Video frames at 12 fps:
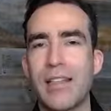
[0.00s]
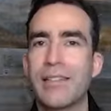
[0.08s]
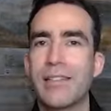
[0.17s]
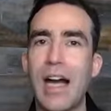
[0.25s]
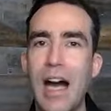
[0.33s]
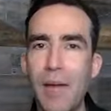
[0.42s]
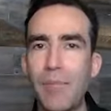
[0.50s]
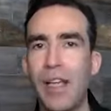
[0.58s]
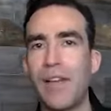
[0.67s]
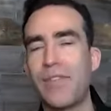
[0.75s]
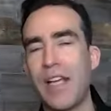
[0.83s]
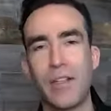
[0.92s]
the top
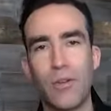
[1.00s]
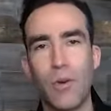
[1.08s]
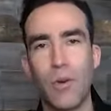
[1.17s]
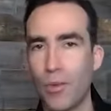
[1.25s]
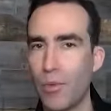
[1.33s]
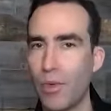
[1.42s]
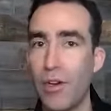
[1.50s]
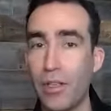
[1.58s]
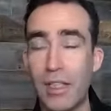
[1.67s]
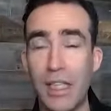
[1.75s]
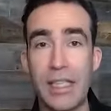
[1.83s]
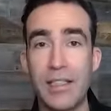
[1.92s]
left-hand corner, when you're
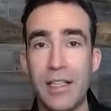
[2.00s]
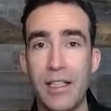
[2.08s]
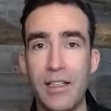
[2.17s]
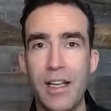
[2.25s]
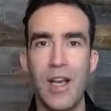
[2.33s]
on LinkedIn,